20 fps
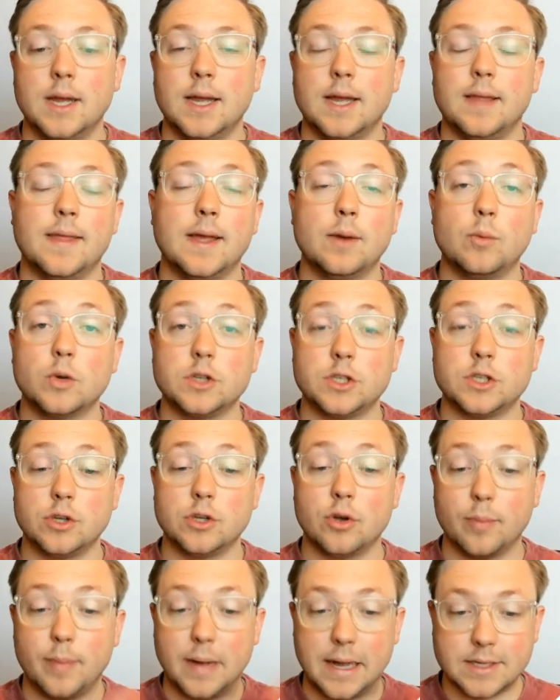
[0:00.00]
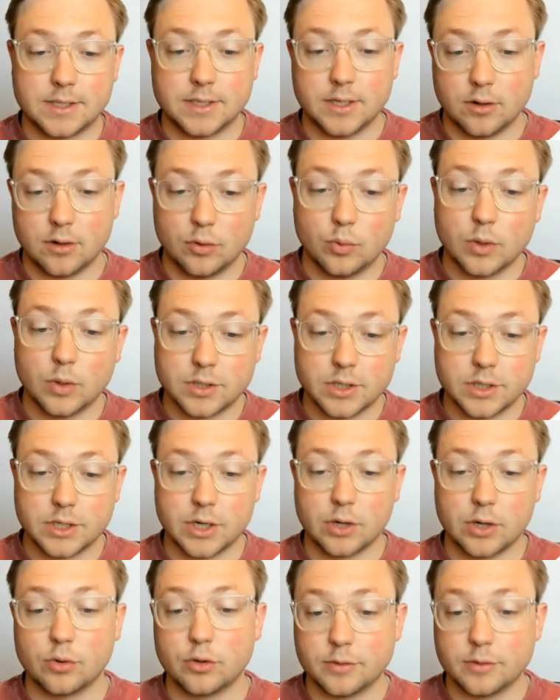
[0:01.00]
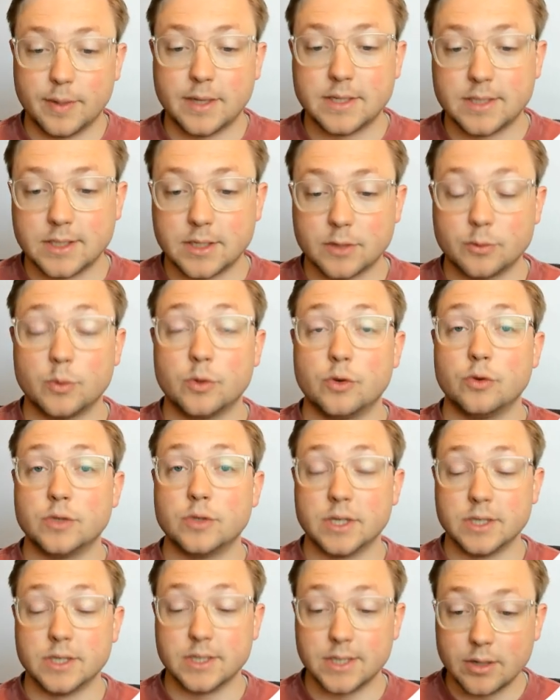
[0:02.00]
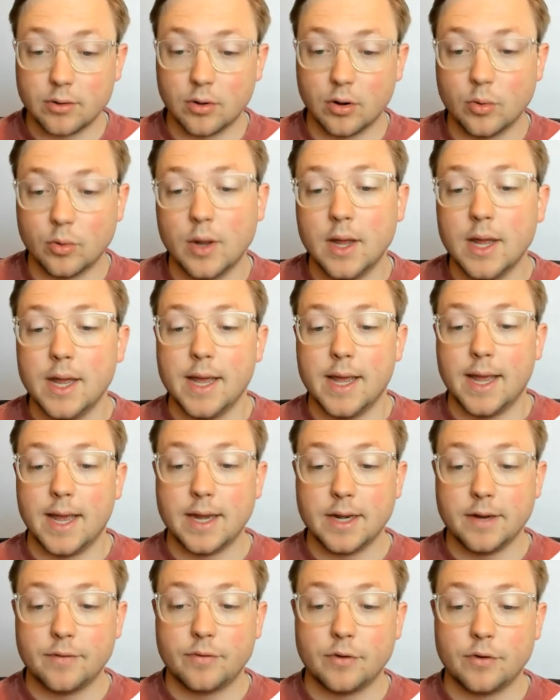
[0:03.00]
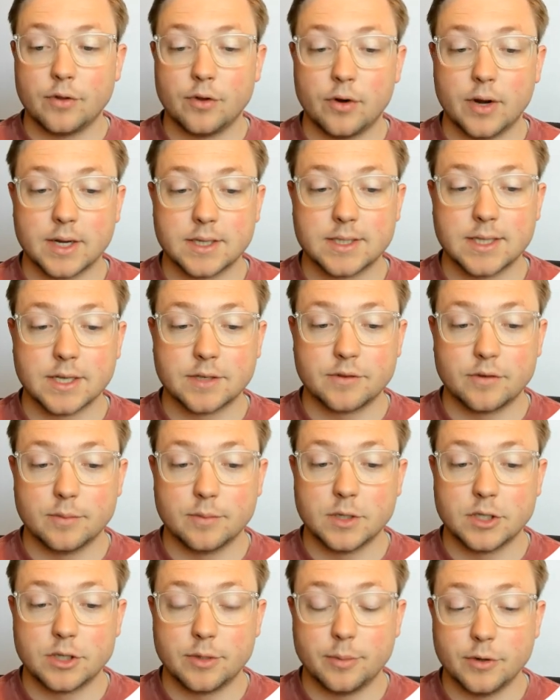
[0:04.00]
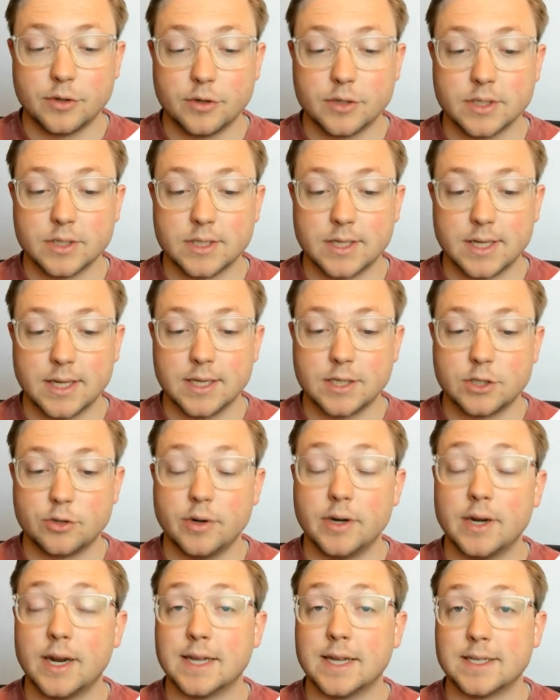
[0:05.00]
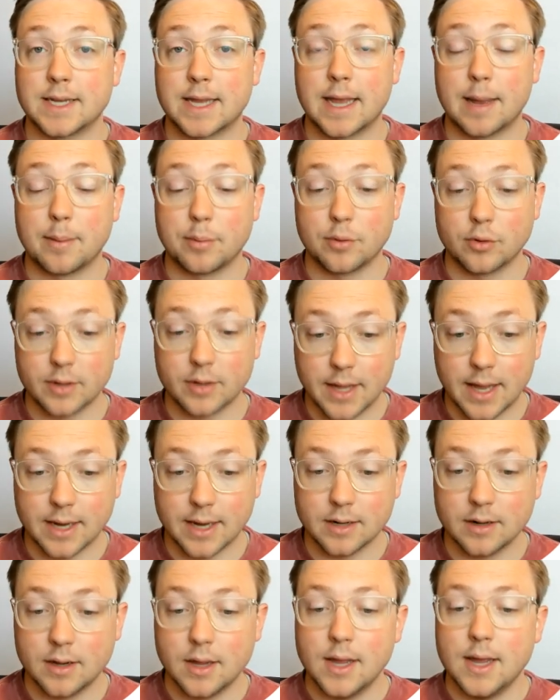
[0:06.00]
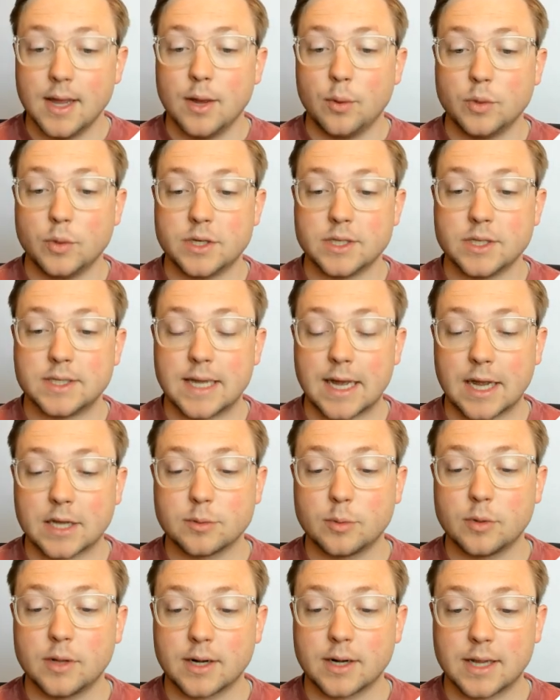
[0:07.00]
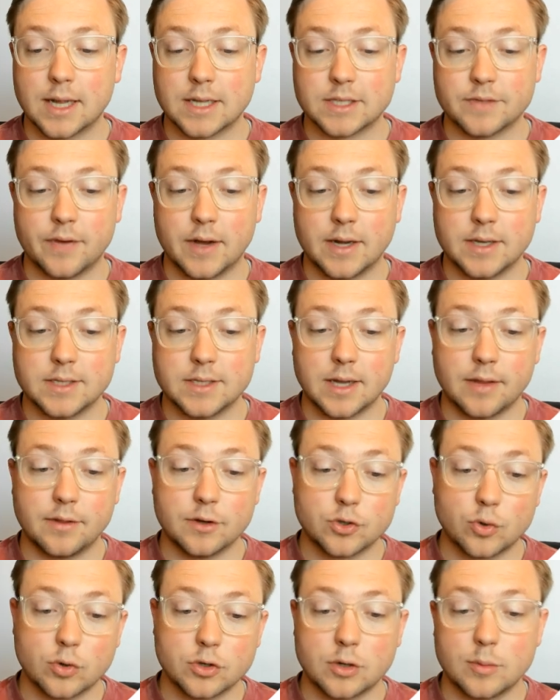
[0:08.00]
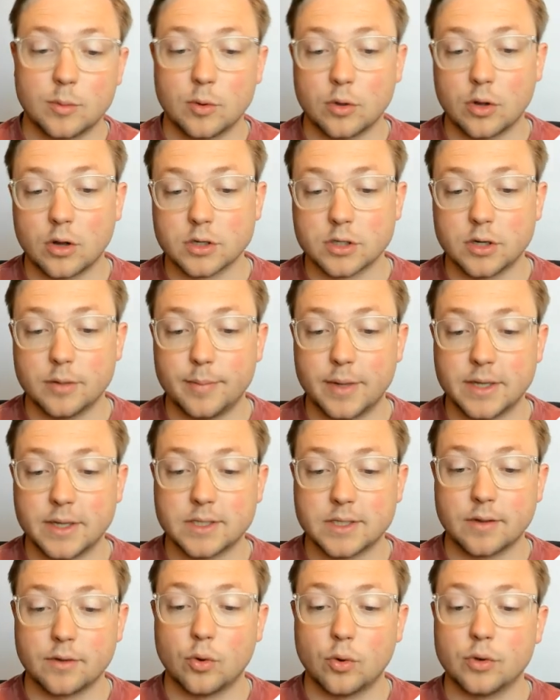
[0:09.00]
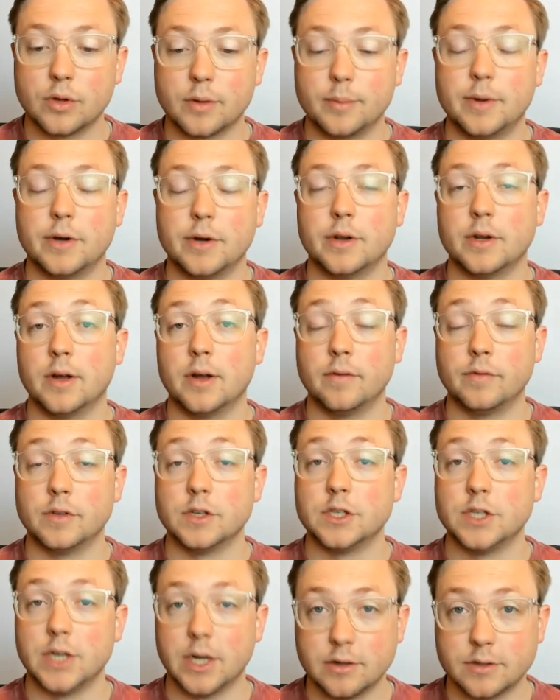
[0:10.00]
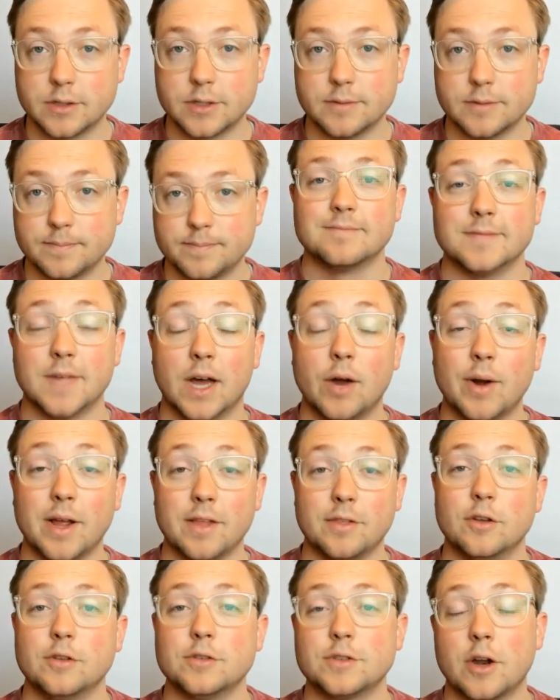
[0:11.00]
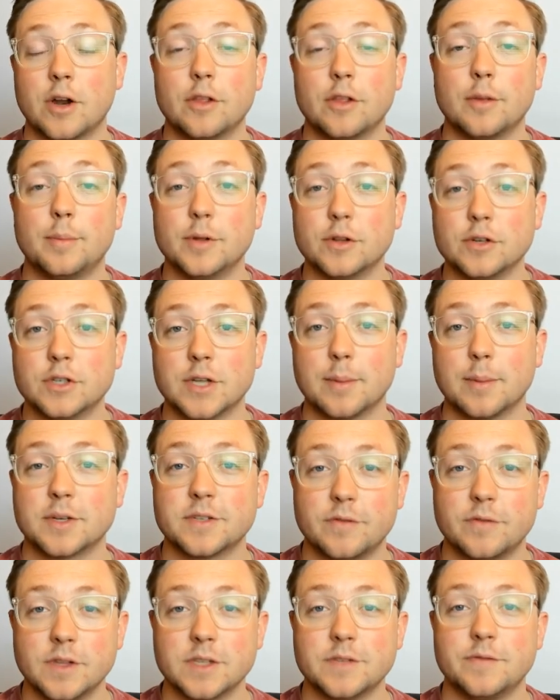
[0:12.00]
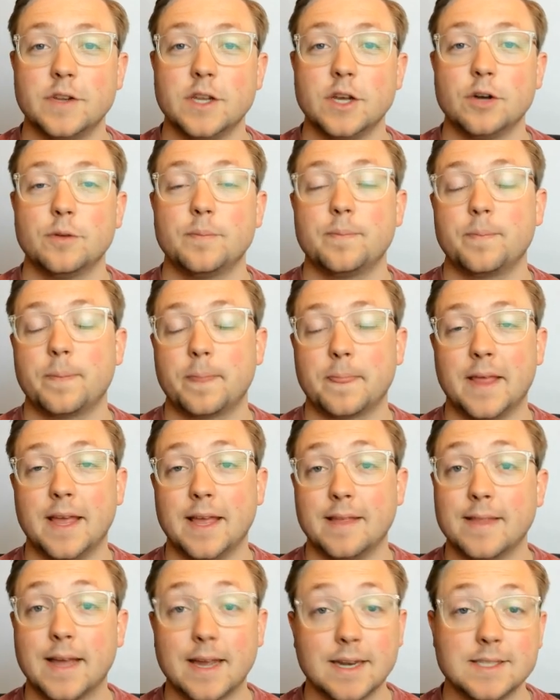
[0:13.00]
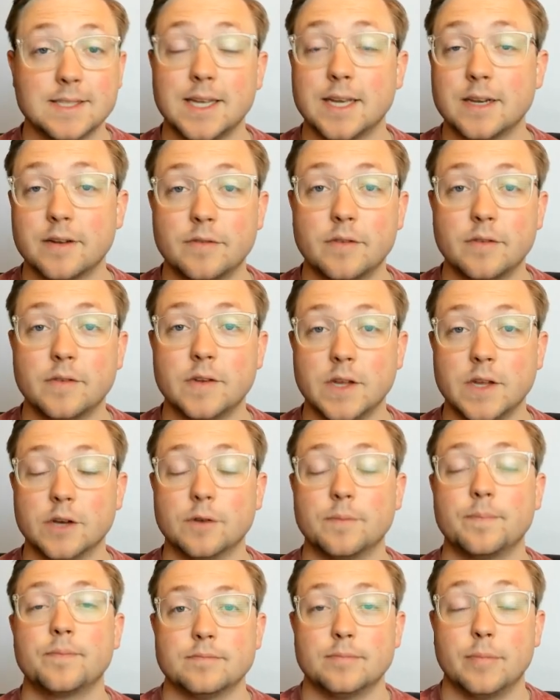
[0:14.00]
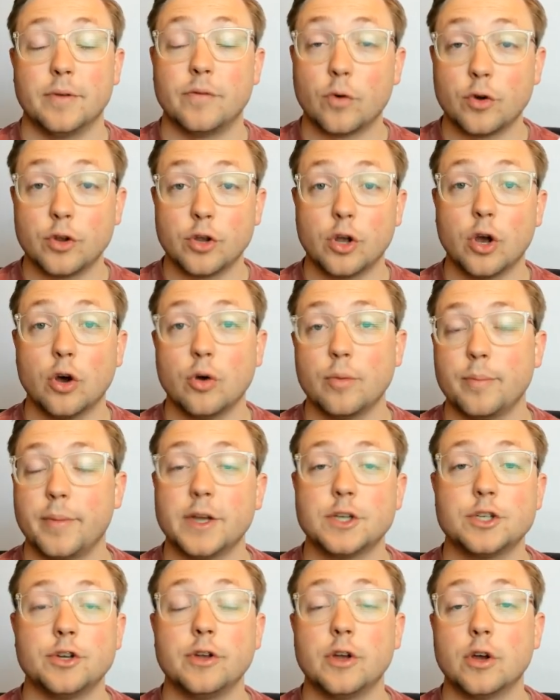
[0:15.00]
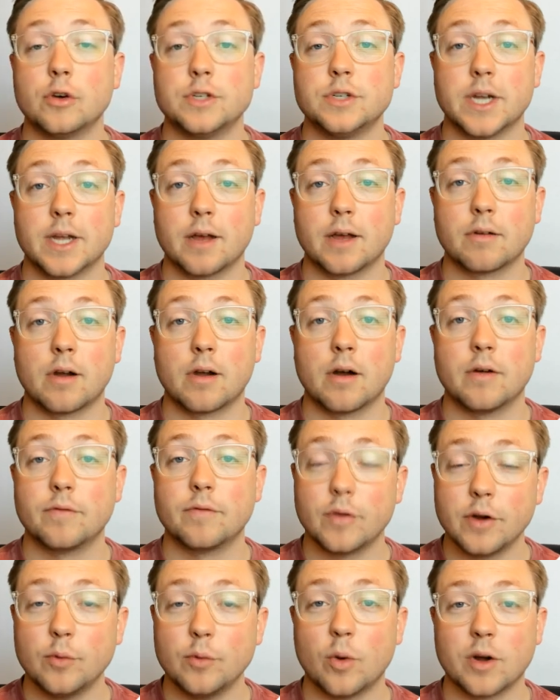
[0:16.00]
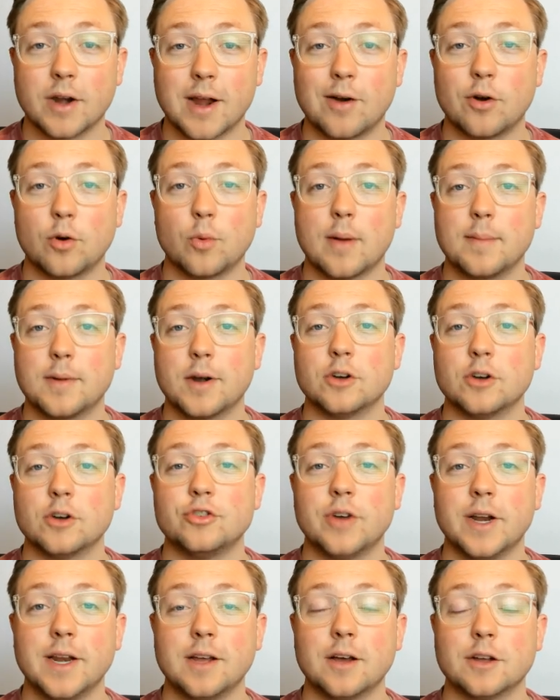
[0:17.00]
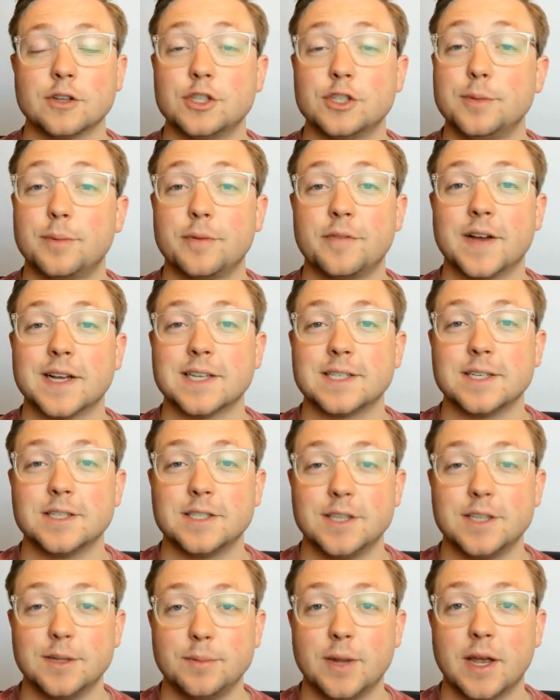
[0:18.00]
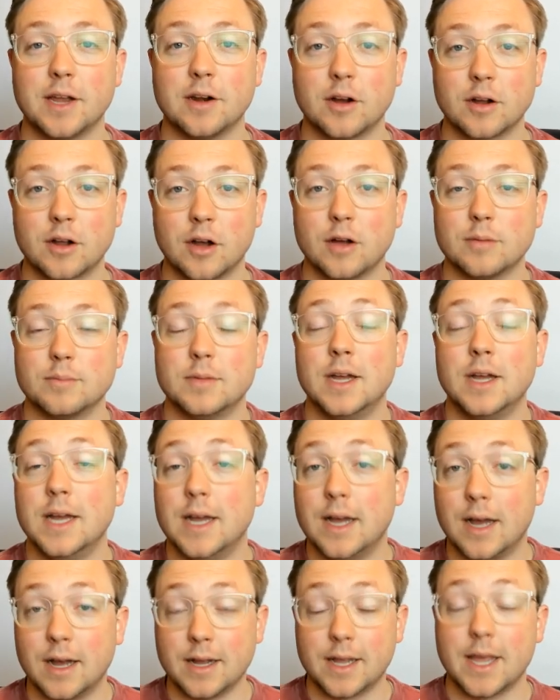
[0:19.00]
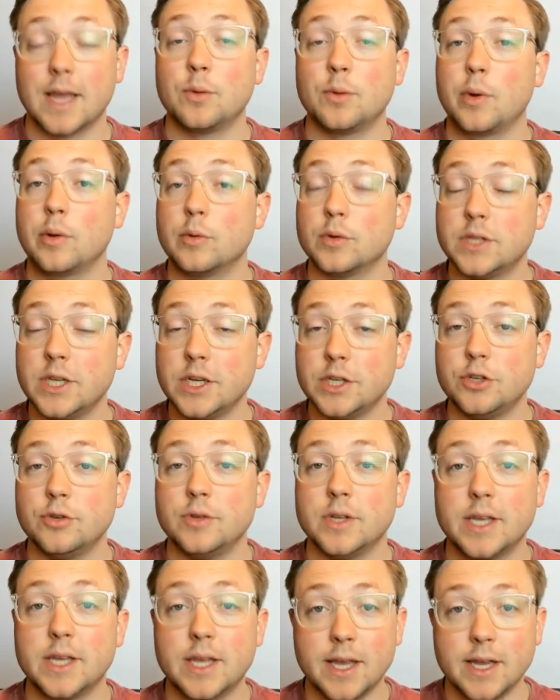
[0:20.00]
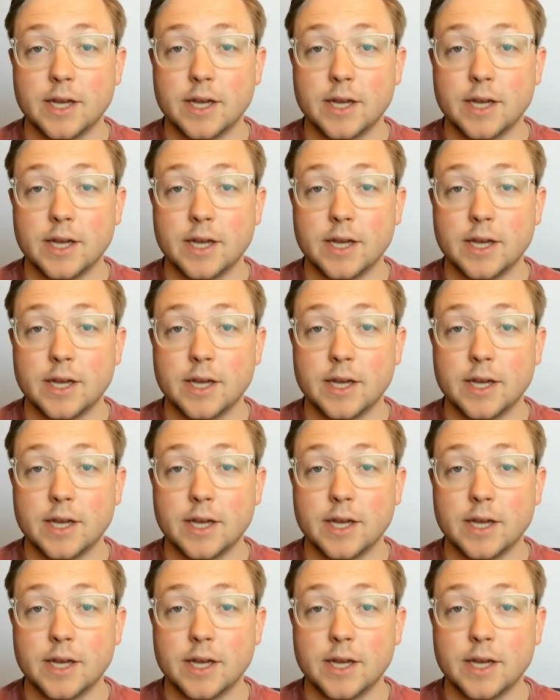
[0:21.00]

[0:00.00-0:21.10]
Then once you go past zero, once the shareholder's basis is reduced to zero, any further excess from distributions is treated as a capital gain, which is taxable and classified as either short-term or long-term based on the holding period of the shares. All right, those are the pillar topics for this video, and that is the end of the video. Before you go, make sure you go check out our free one hour webinar training on superfastcpa.com. Again, we will teach you the key